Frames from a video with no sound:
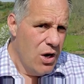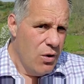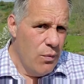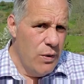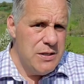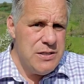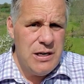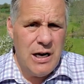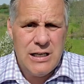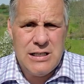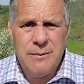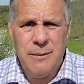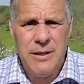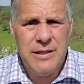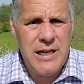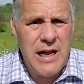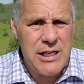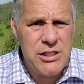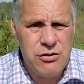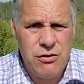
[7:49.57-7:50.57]
We talked about
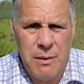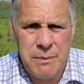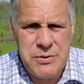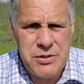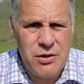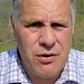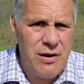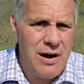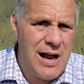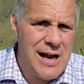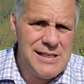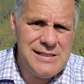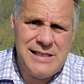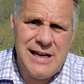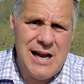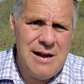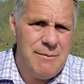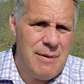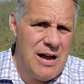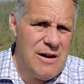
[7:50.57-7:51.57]
that scripture in
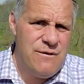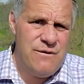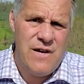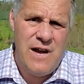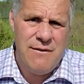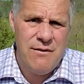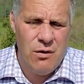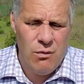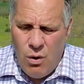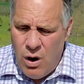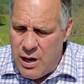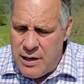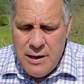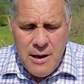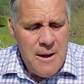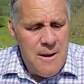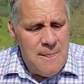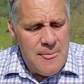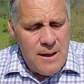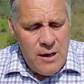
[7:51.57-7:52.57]
Isaiah, my favorite one,
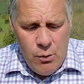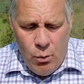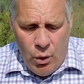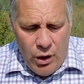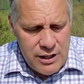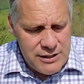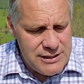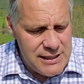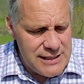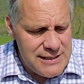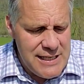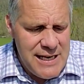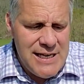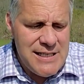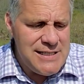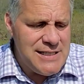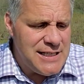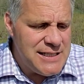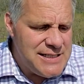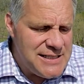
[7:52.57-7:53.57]
where it says he
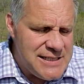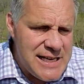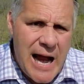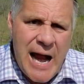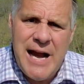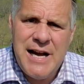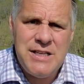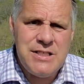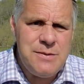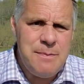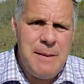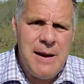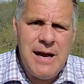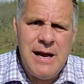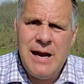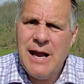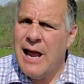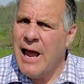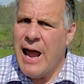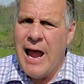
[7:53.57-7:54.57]
sustains
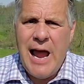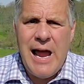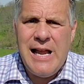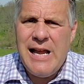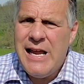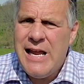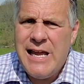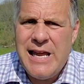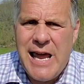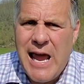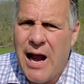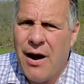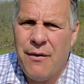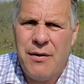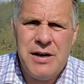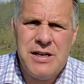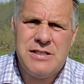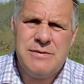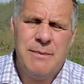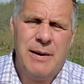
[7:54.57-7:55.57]
me and he
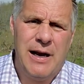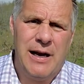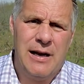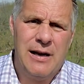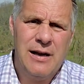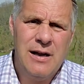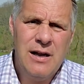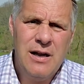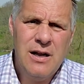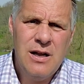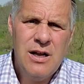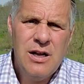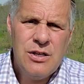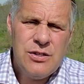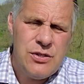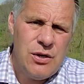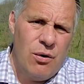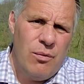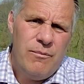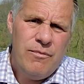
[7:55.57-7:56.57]
carries me.
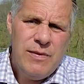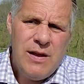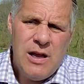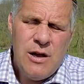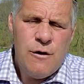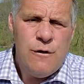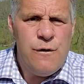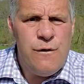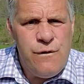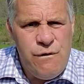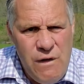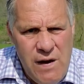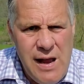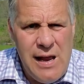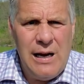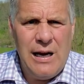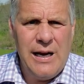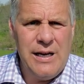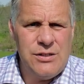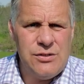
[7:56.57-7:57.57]
So
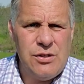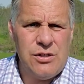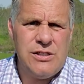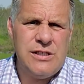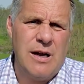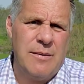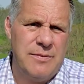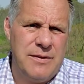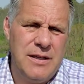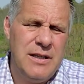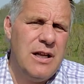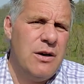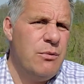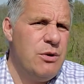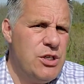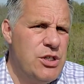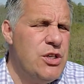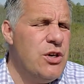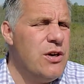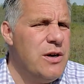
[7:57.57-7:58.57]
feelings are something that we
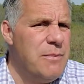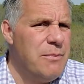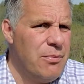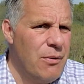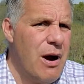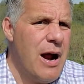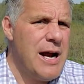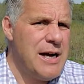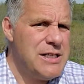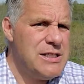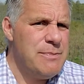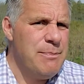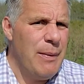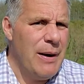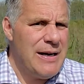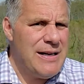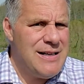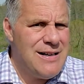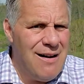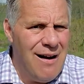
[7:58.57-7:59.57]
should embrace.
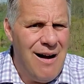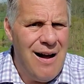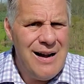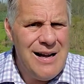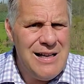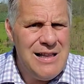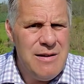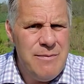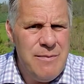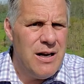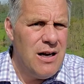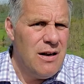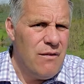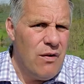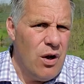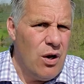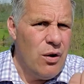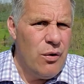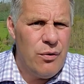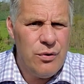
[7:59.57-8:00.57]
But God, in the of
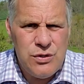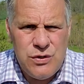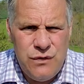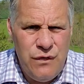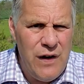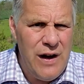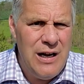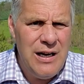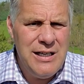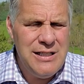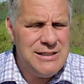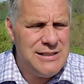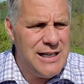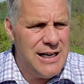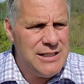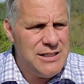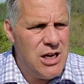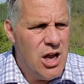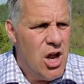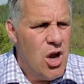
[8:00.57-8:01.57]
all those feelings,
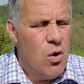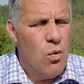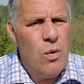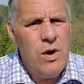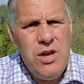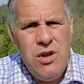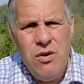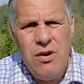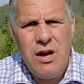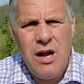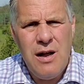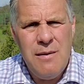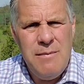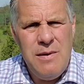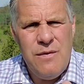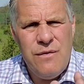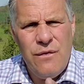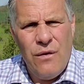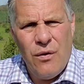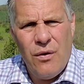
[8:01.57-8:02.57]
says, when you come
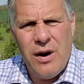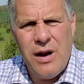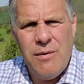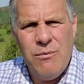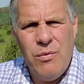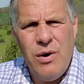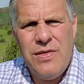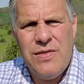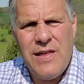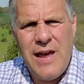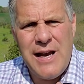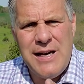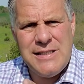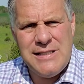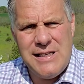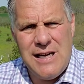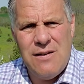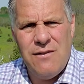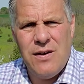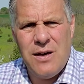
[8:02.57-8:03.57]
before Him with
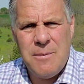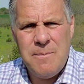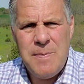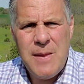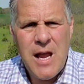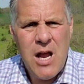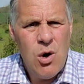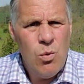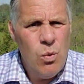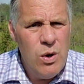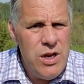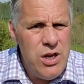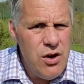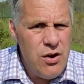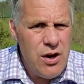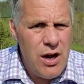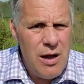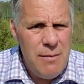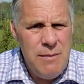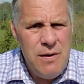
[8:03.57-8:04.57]
thanksgiving, when you
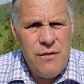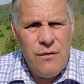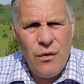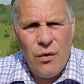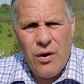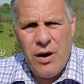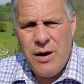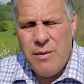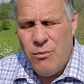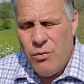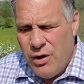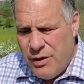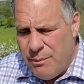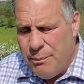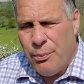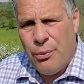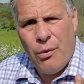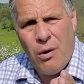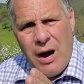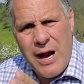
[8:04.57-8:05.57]
come before Him with
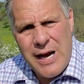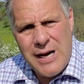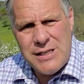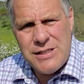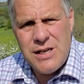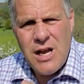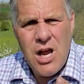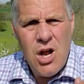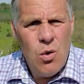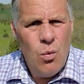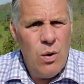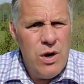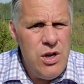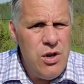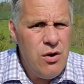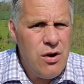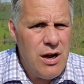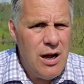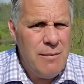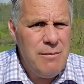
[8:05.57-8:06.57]
praise, when
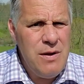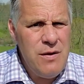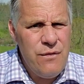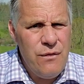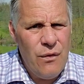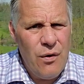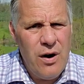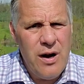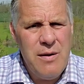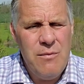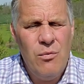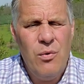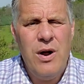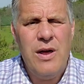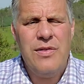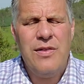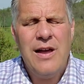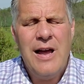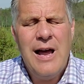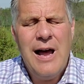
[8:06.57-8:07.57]
you come before Him
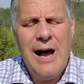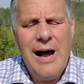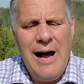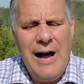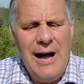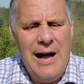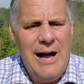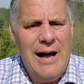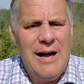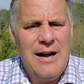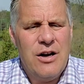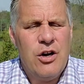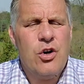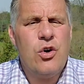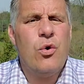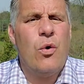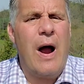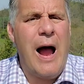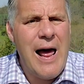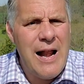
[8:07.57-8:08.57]
with uh, uh,
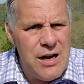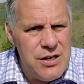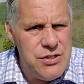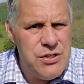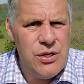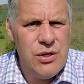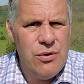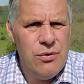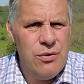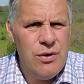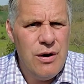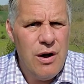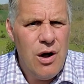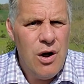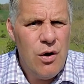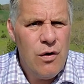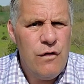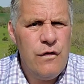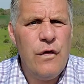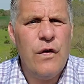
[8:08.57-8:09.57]
gratitude
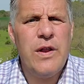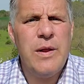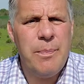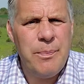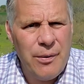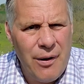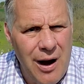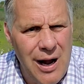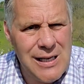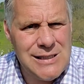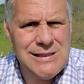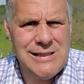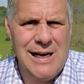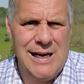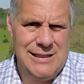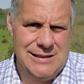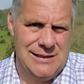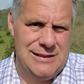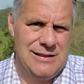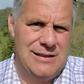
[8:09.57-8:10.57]
for the
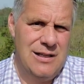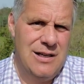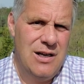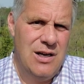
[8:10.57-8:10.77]
process,